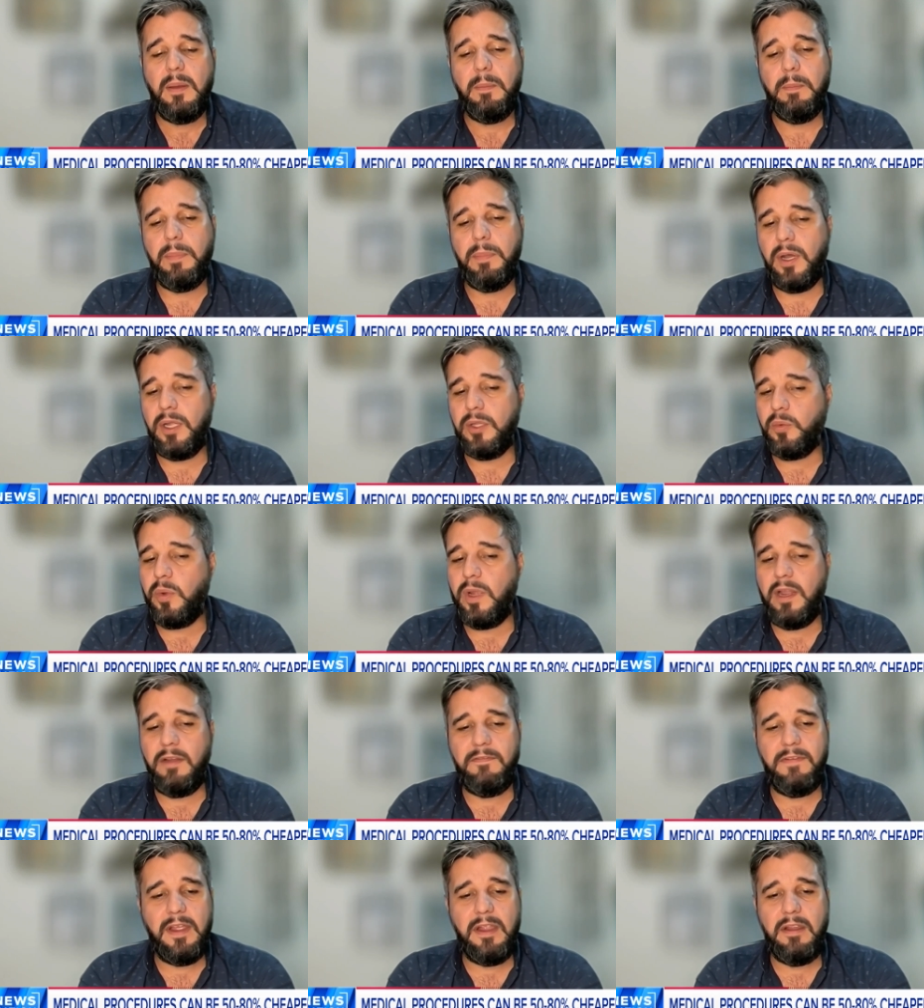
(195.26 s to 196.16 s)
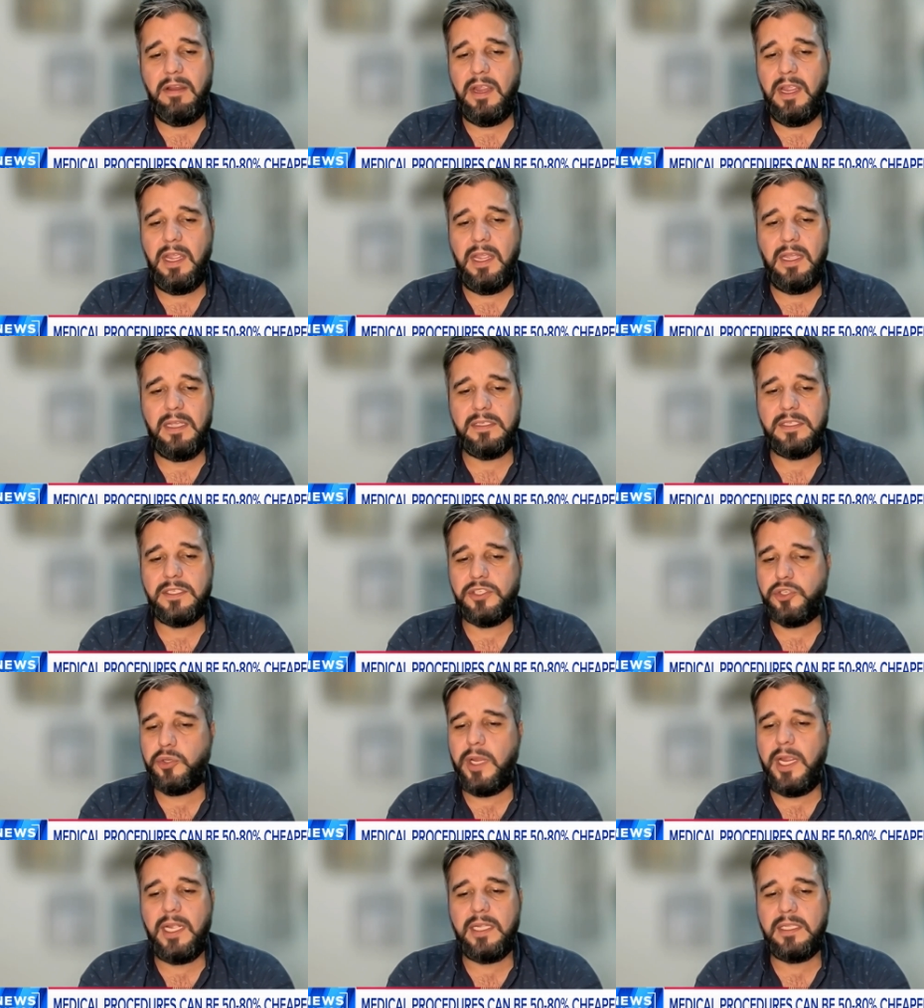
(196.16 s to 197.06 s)
but we are very
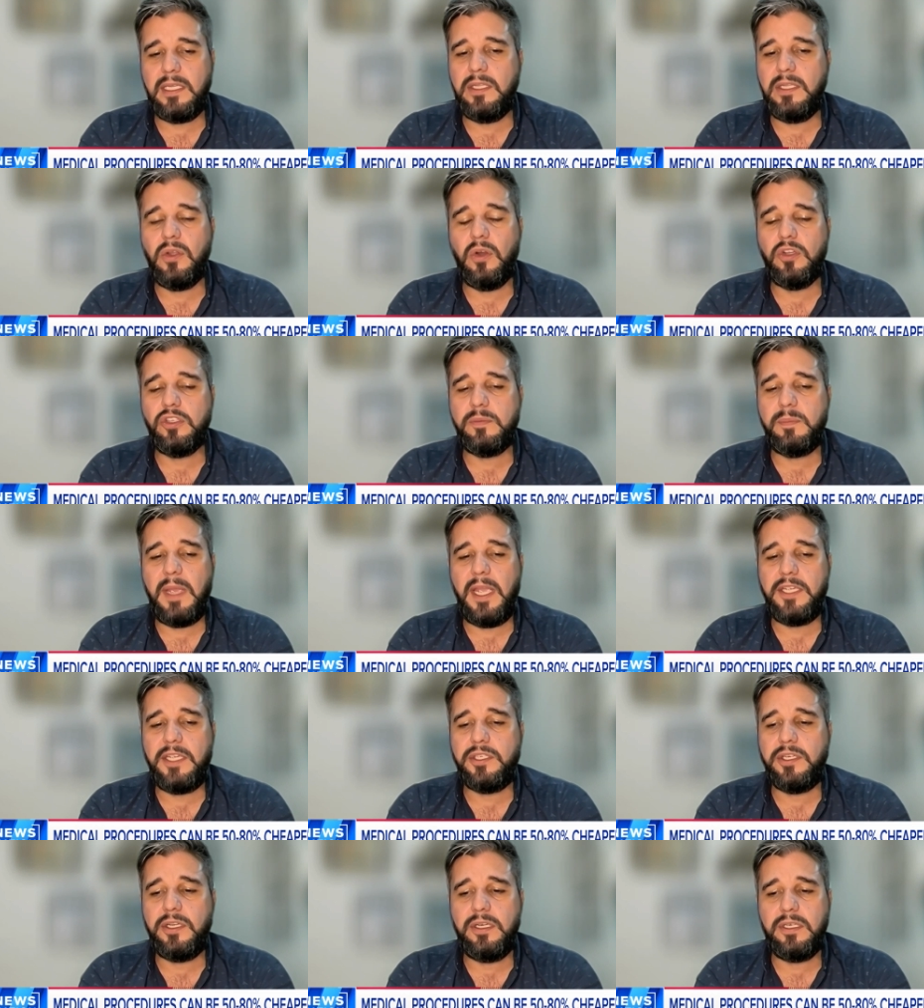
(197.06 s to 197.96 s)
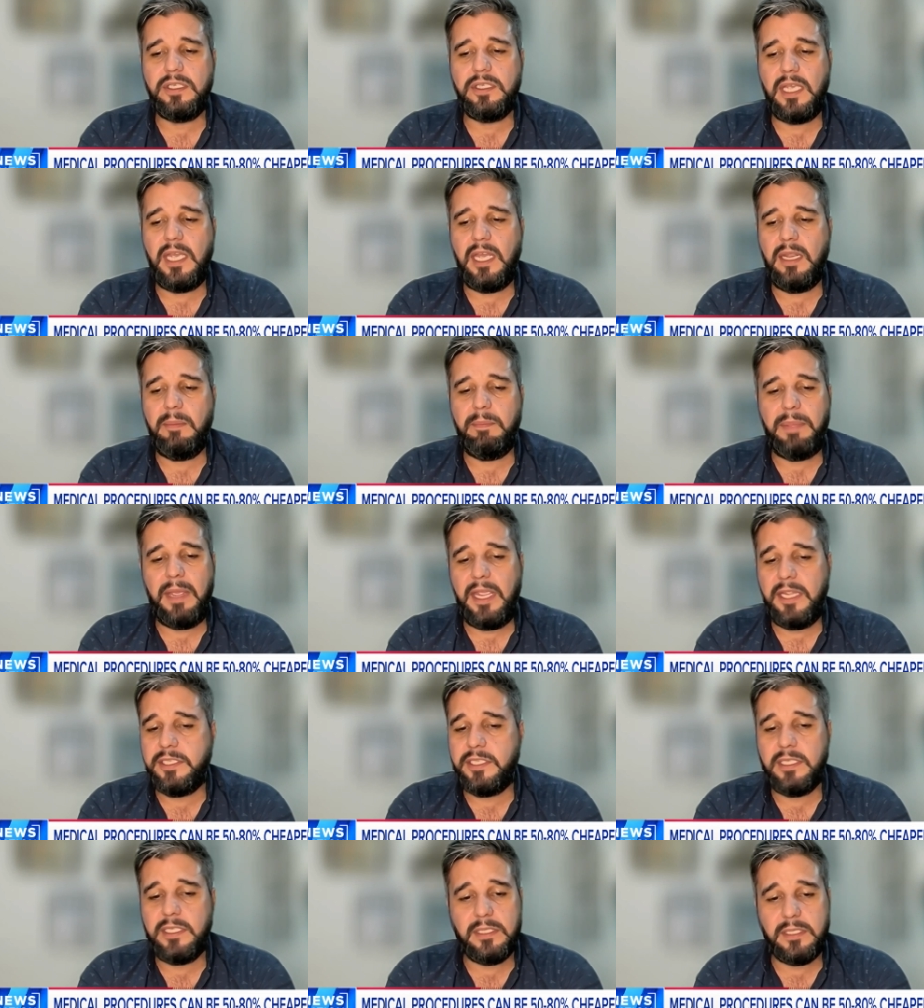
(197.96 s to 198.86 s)
strict in those measures, and
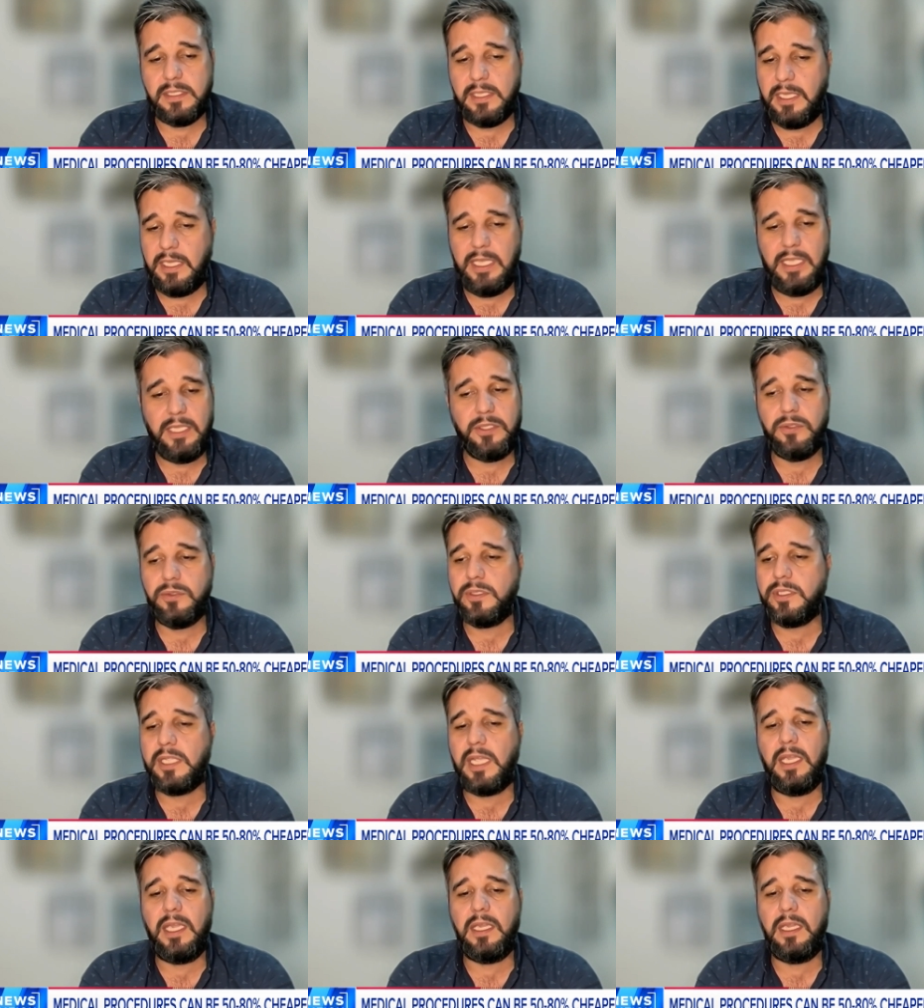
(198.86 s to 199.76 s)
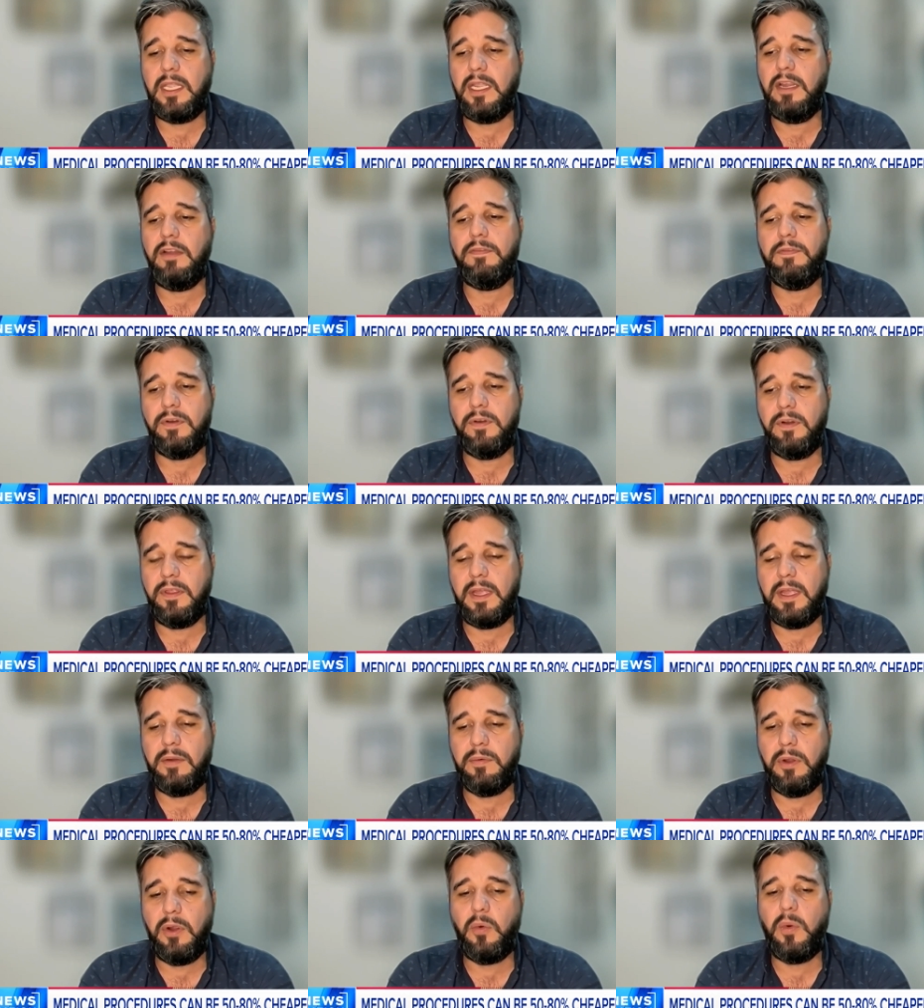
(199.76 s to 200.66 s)
patients need to stay here for the
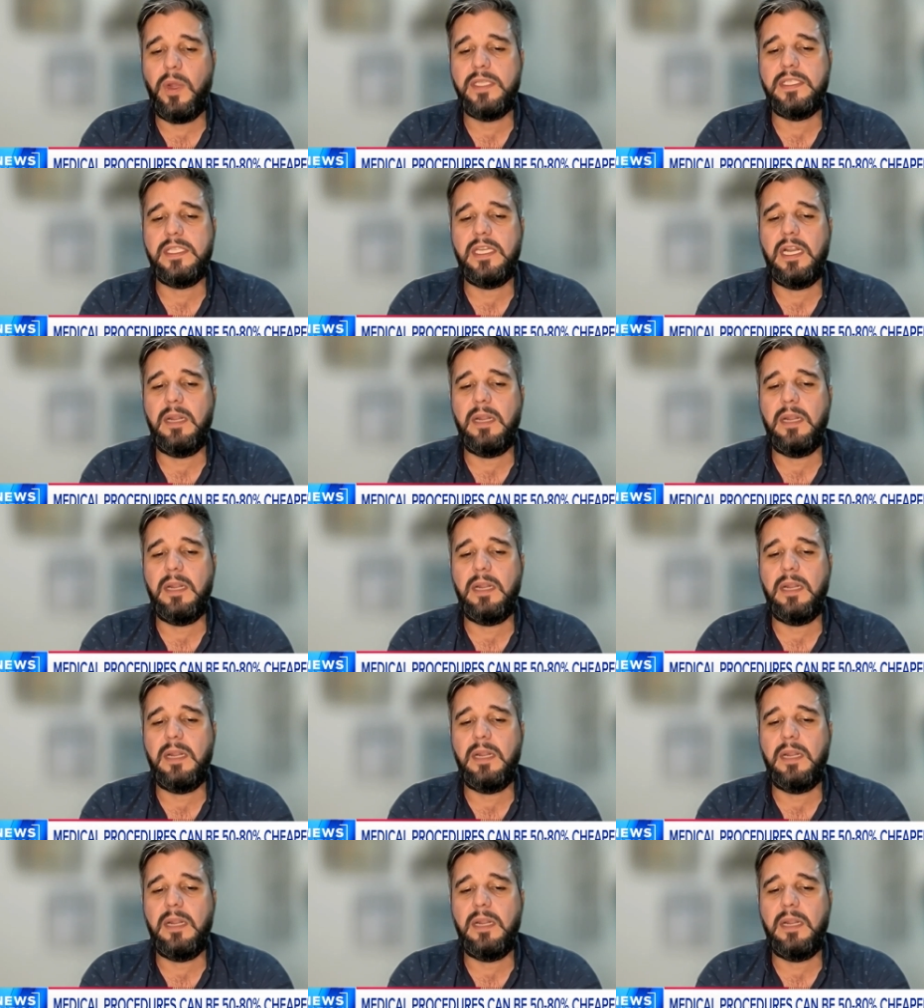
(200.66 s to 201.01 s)
requested